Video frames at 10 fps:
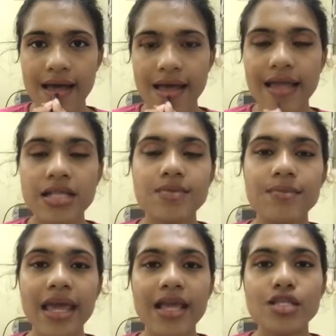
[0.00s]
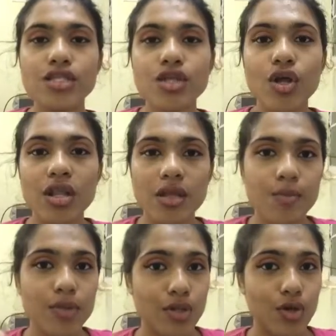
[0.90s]
It makes your lip
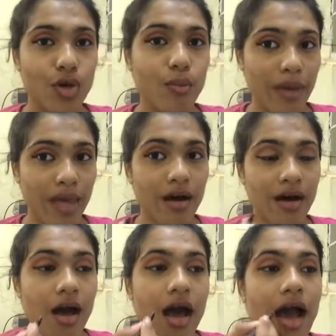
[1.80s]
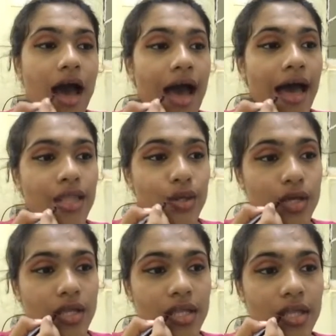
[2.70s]
look bigger, and you
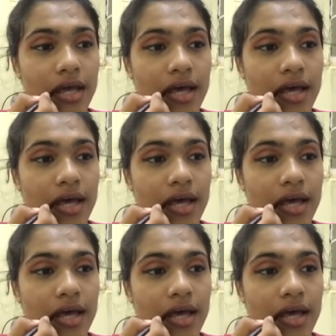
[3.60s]
can